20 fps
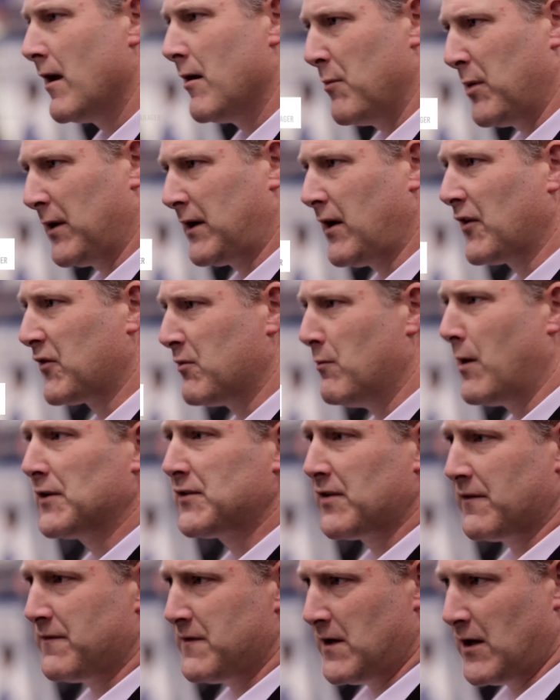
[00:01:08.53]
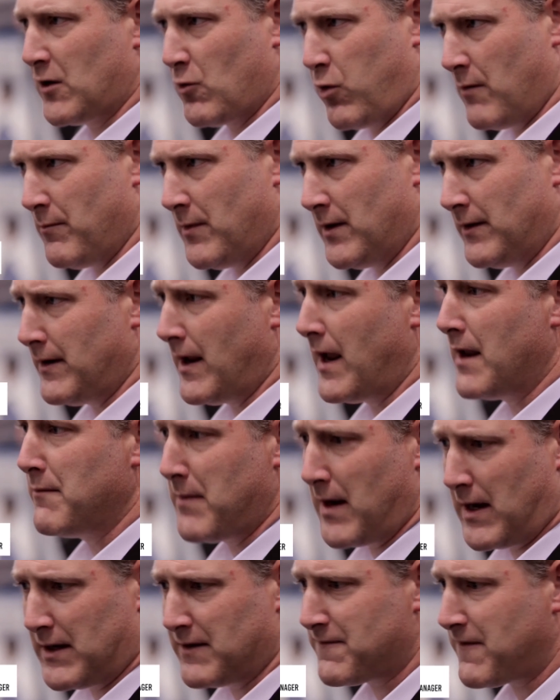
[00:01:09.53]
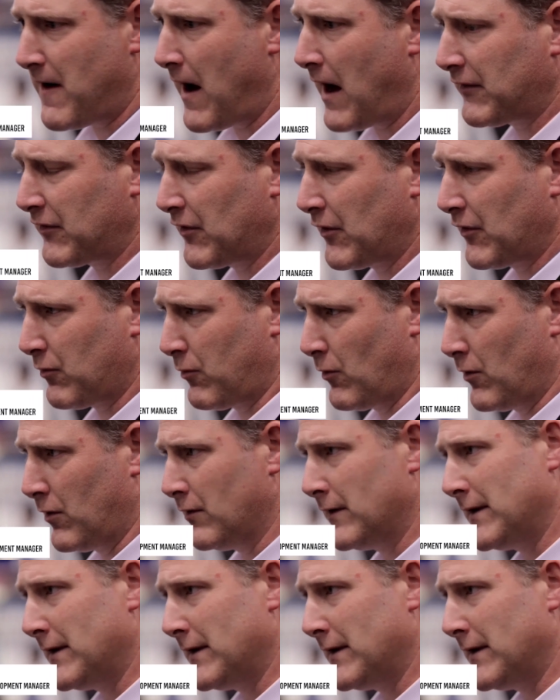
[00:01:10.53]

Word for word: Because much of the equipment and manufacturers were